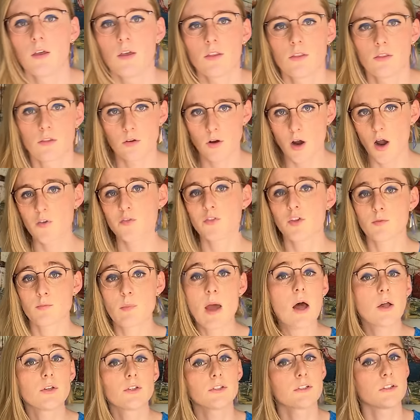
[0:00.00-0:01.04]
graft had melded
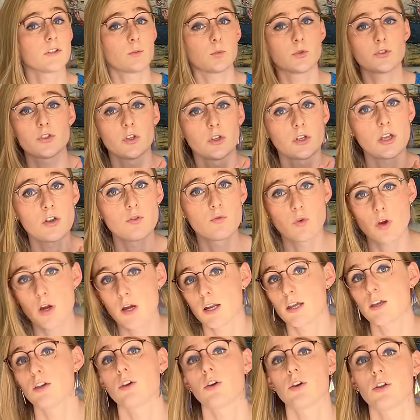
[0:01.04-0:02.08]
and was looking really
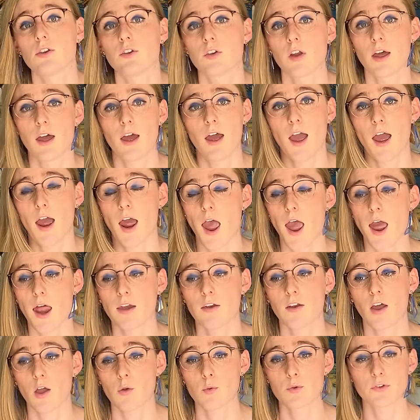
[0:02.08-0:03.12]
good, and I
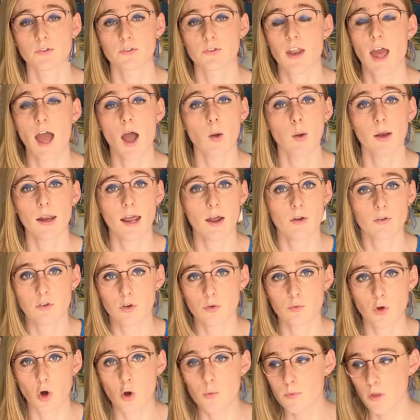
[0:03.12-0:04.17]
was now allowed to roam
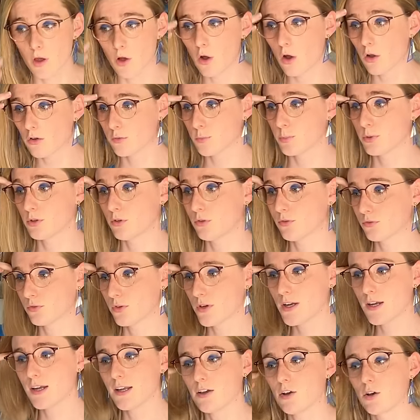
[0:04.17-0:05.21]
the hospital freely
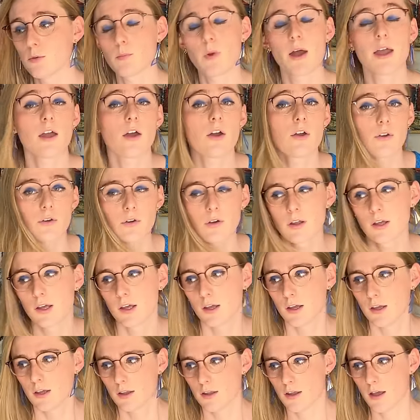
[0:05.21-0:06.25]
on my own.
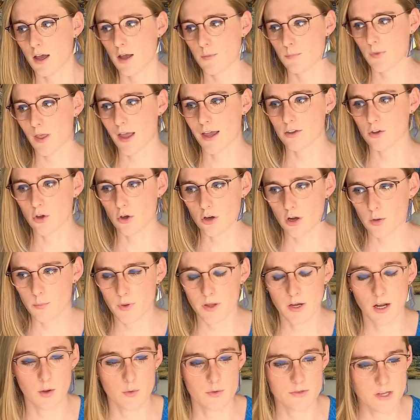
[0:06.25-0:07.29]
I got up and I was
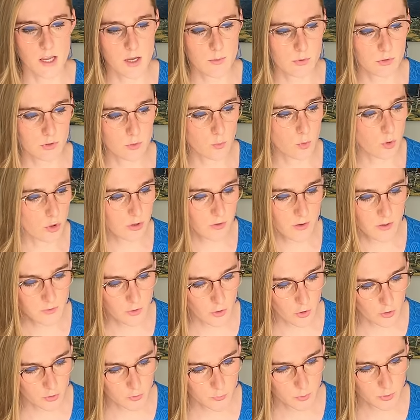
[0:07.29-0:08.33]
able to walk around the
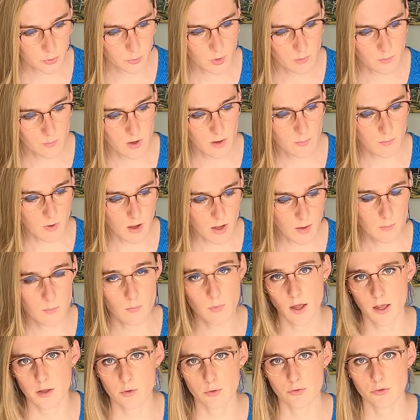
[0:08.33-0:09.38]
hospital with my mum. I
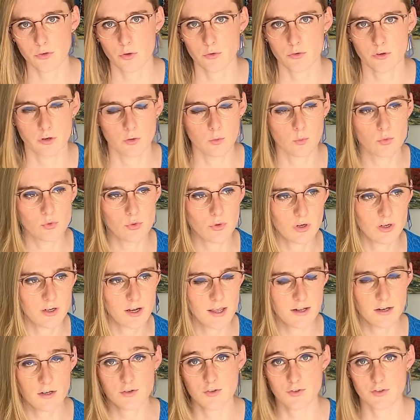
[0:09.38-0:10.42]
also did a walk later
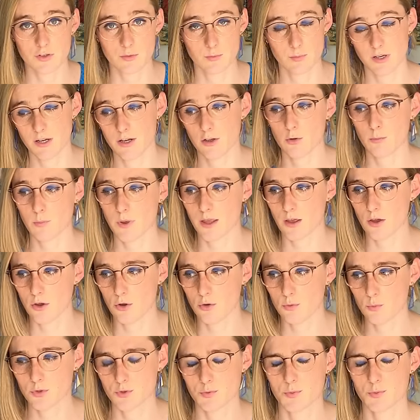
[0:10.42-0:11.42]
just completely on my own, which was